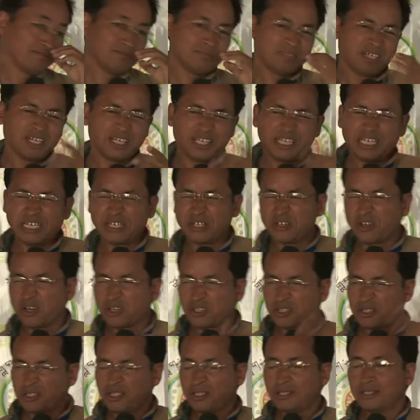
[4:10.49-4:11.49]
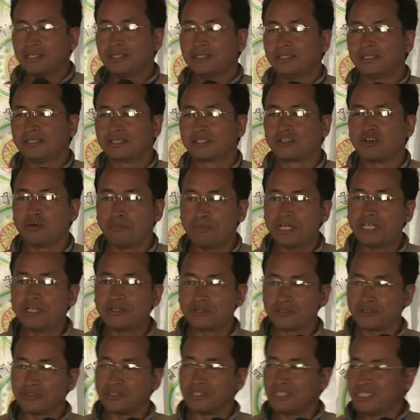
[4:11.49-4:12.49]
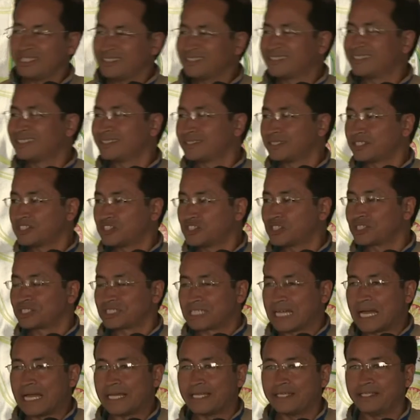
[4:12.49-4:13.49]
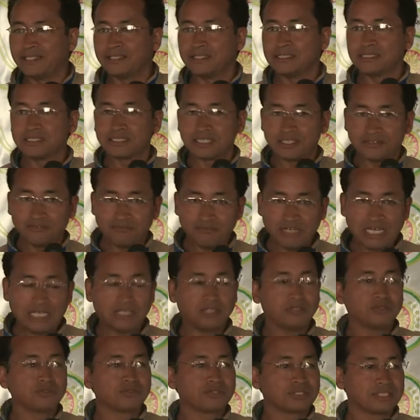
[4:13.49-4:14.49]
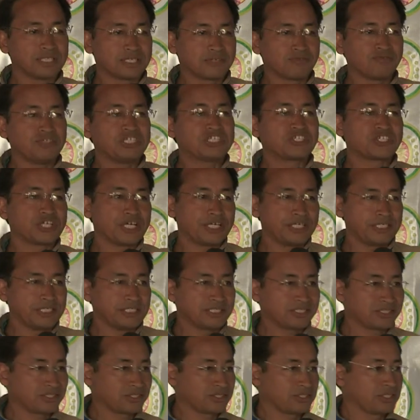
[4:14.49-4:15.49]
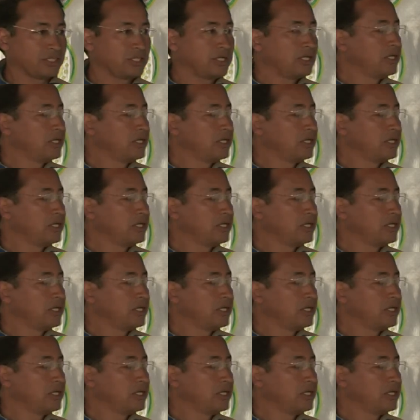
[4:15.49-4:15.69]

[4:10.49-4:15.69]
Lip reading: I did not comment on these. These are just ideals and values that we cherished